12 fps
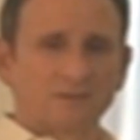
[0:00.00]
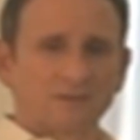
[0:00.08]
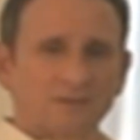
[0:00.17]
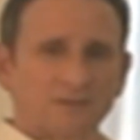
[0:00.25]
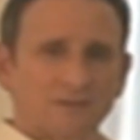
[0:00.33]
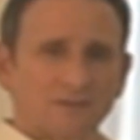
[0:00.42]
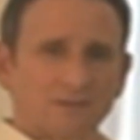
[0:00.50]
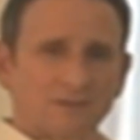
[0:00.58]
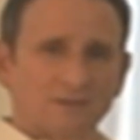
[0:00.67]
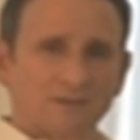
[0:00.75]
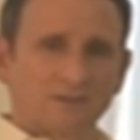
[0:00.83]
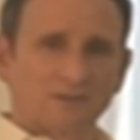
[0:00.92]

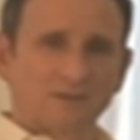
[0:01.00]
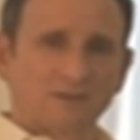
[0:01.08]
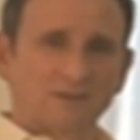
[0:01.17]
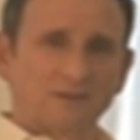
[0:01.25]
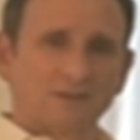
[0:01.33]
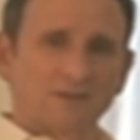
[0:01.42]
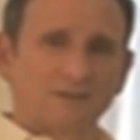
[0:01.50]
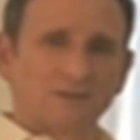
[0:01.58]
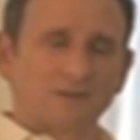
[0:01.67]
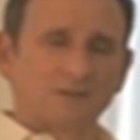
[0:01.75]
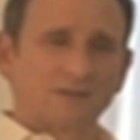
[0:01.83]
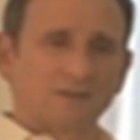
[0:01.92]

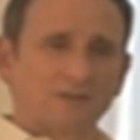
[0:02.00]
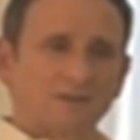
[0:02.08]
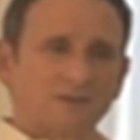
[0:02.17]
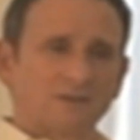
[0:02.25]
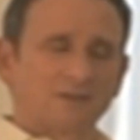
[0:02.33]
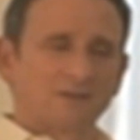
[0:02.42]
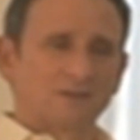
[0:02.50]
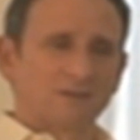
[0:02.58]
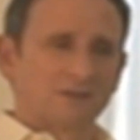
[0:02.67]
Nothing is said.